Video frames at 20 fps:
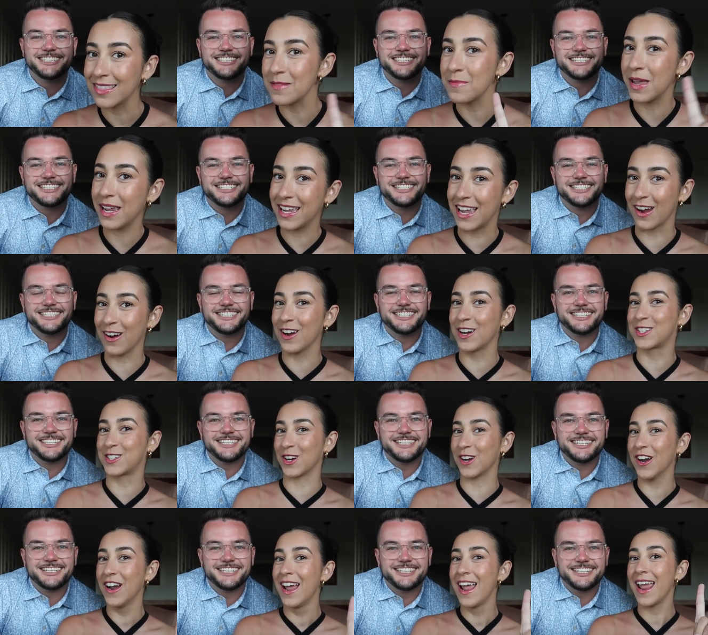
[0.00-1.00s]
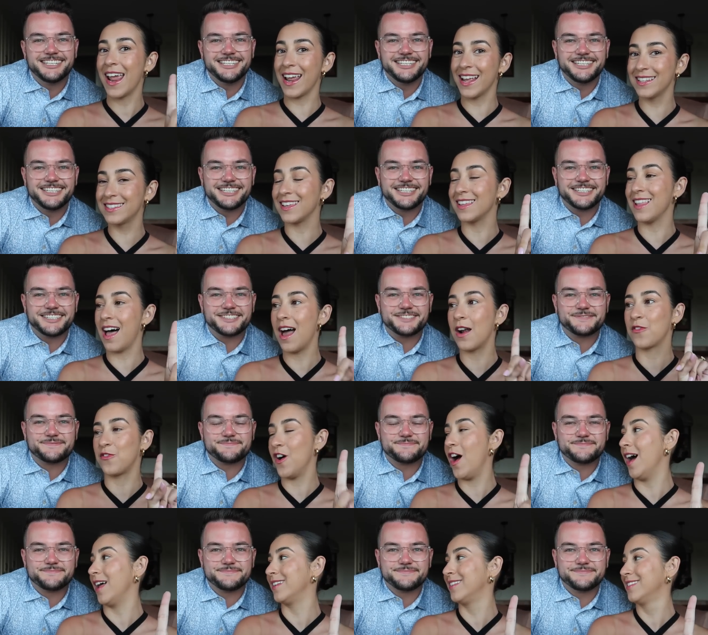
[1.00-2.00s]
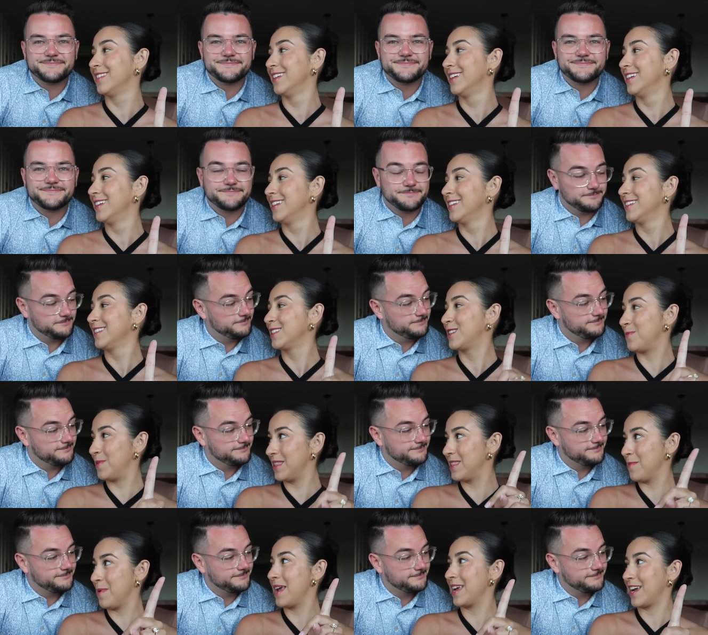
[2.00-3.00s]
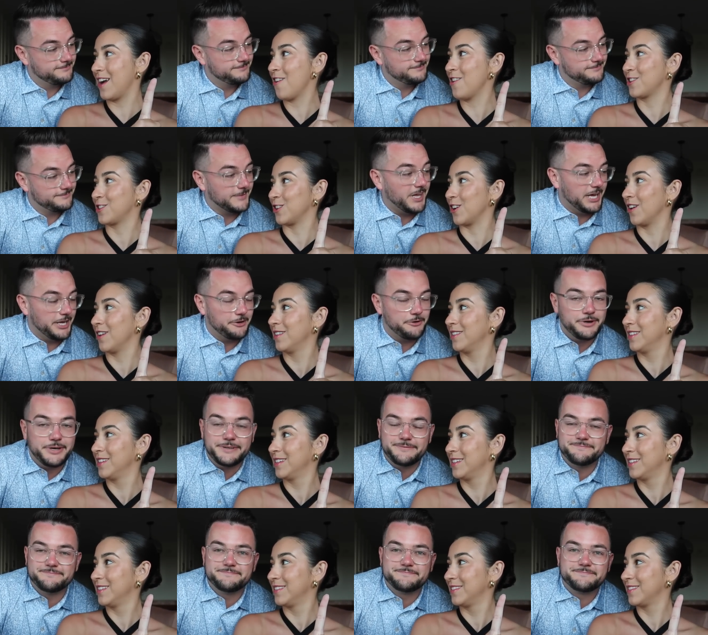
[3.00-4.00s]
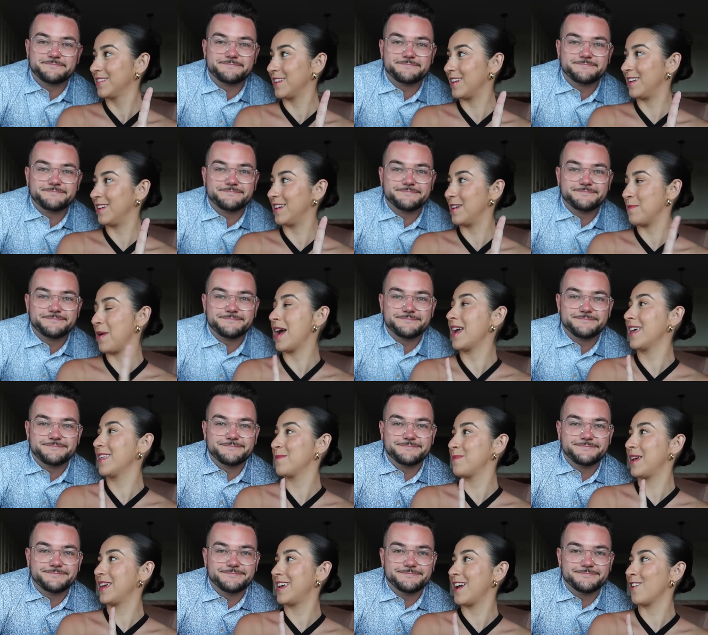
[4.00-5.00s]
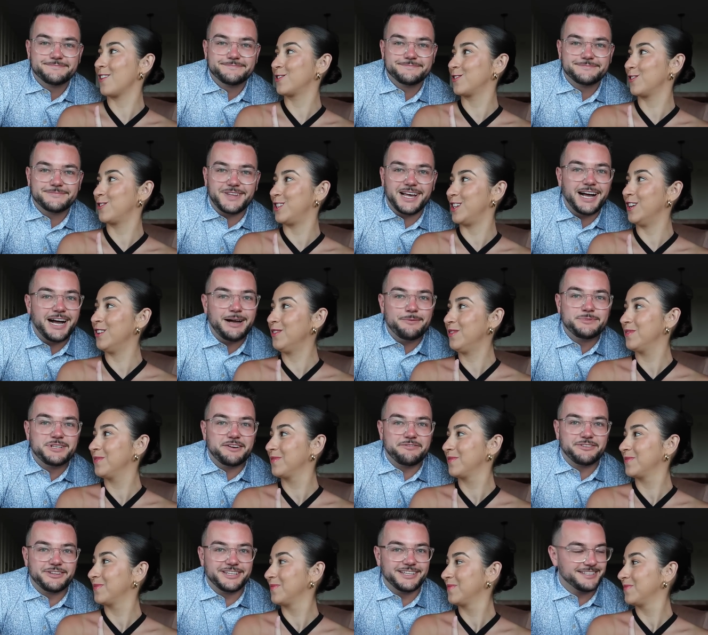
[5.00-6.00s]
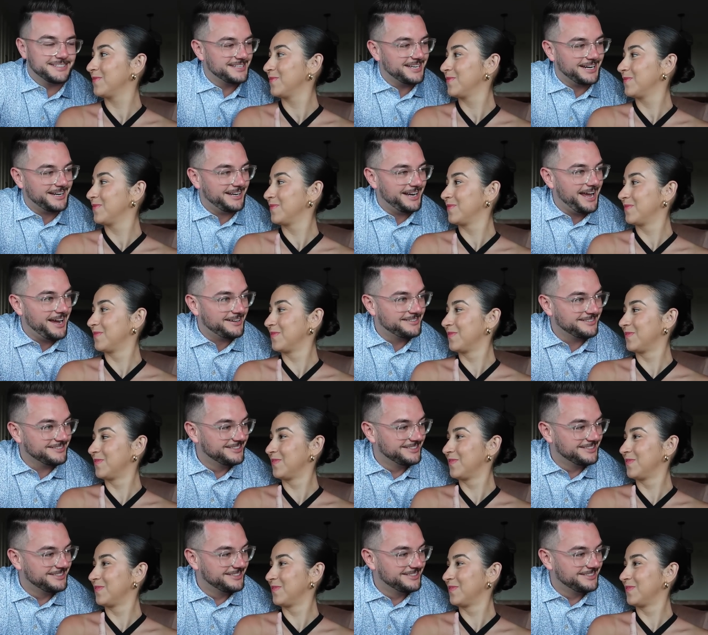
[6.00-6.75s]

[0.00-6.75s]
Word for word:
Speaker 1: The main character is a lot of fun to be the main character. I agree. Am I the main character too? I'm
Speaker 2: definitely the second act.